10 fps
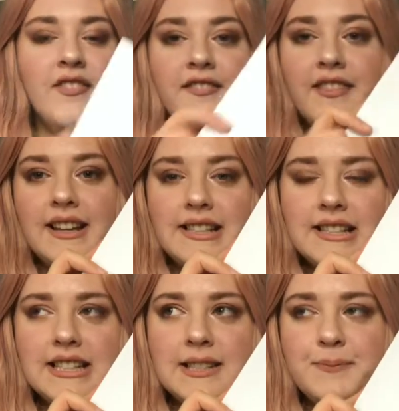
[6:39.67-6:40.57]

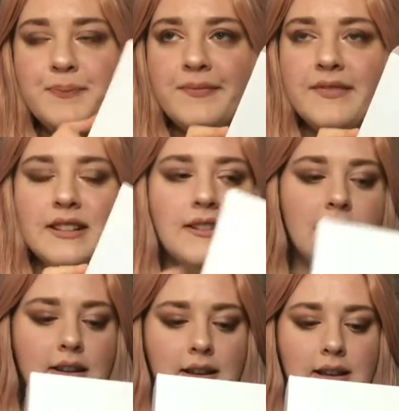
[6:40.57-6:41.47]
this,
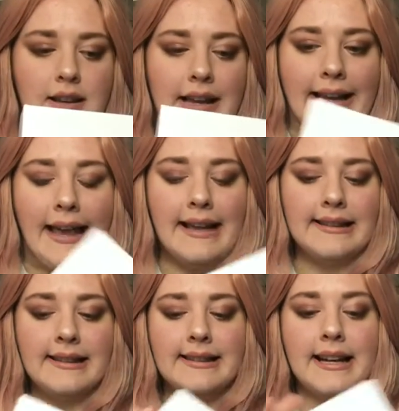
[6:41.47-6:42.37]

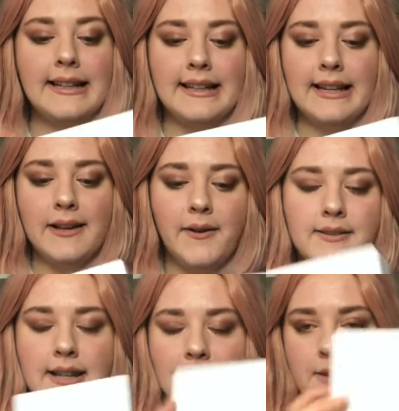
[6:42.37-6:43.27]
again, sadly, I know
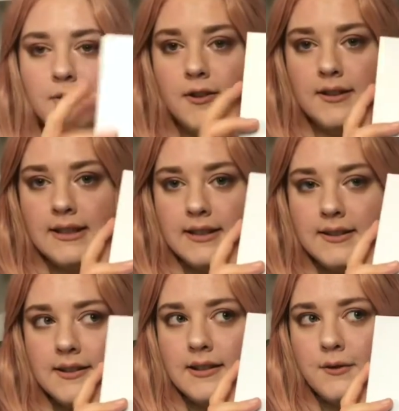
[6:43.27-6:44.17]
exactly what this
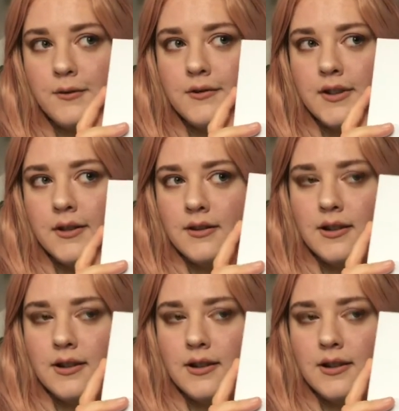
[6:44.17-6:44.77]
is, and also,